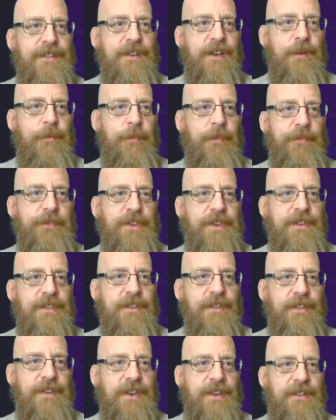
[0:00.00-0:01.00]
Obviously, it's
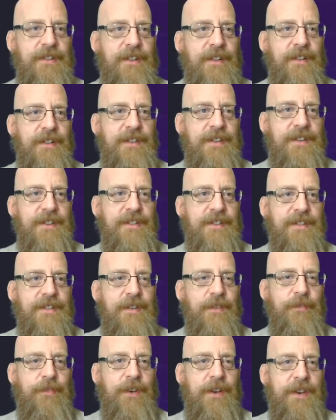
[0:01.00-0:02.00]
got the under-19 and
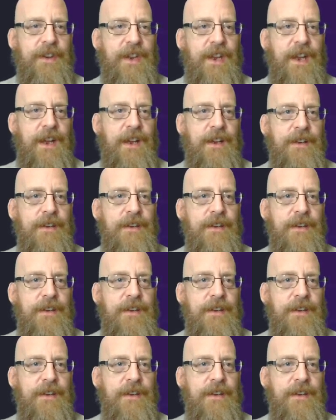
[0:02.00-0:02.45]
stuff like that.